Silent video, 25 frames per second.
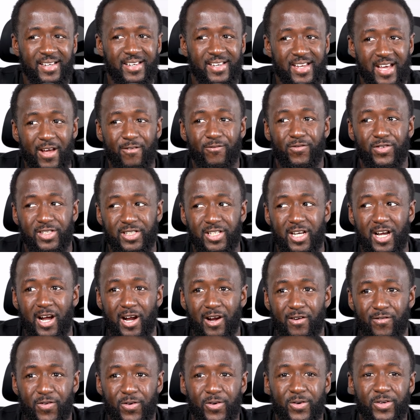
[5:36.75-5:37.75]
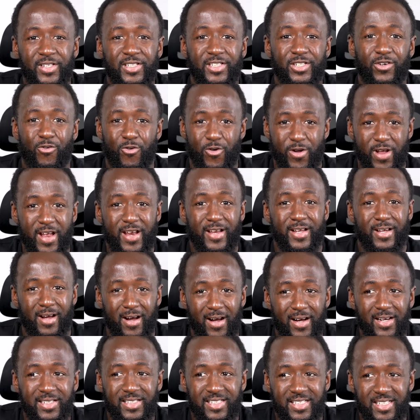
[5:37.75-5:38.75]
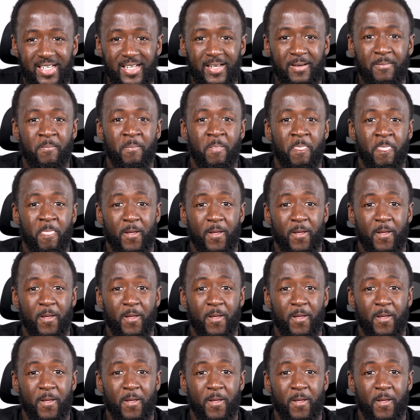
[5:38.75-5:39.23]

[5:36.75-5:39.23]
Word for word: That photographer is creating content.